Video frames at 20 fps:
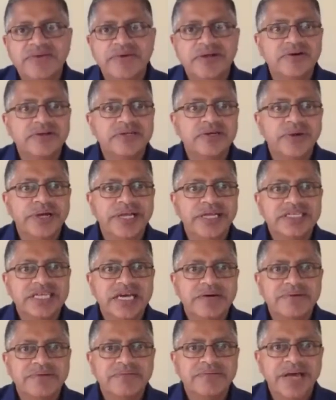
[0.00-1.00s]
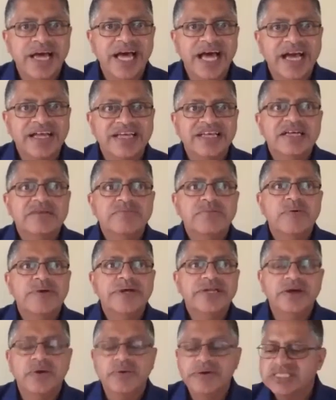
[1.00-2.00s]
We don't know when he's coming back, but we
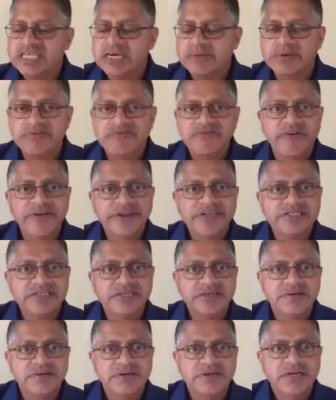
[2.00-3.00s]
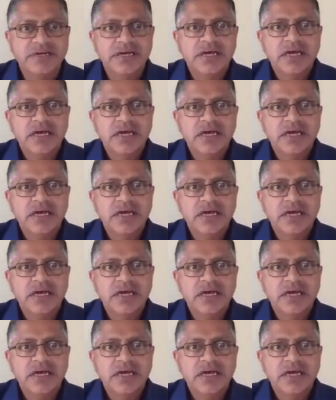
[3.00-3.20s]
know he's coming very soon.